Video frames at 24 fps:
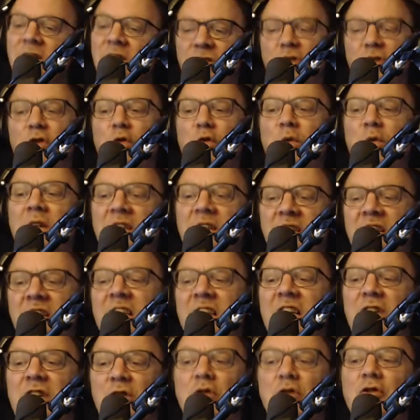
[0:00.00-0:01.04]
To which
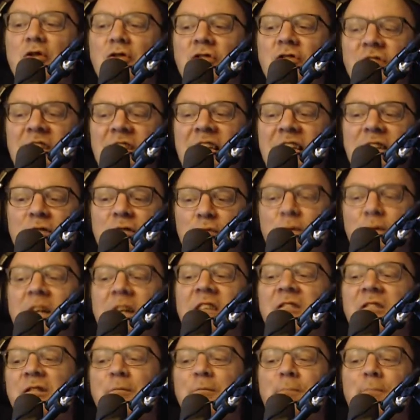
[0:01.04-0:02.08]
the Houthis
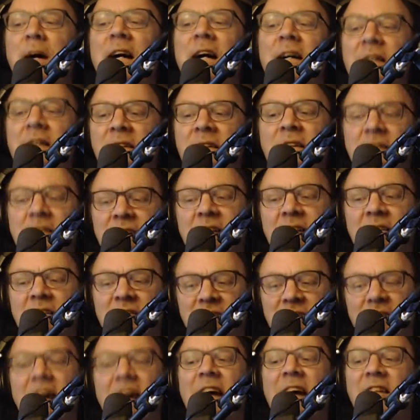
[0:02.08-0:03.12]
respond, yes,
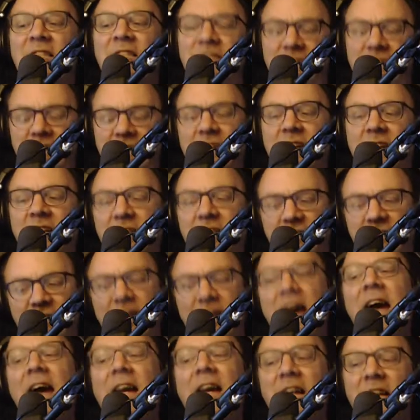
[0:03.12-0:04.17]
that's
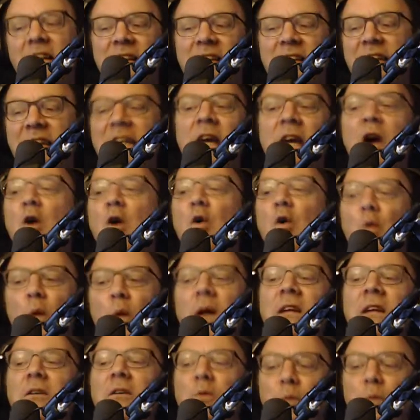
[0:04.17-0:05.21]
exactly
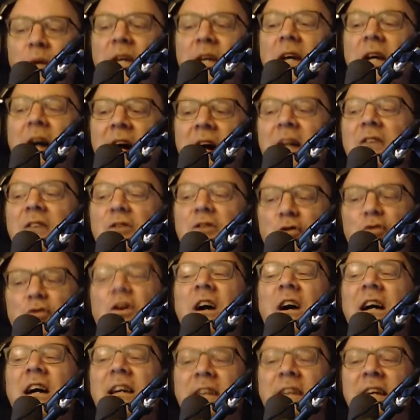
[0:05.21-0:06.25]
what we are
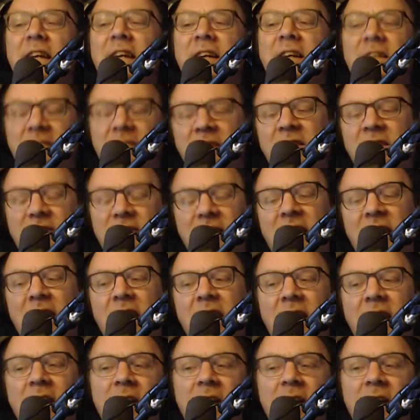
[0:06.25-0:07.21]
trying to say.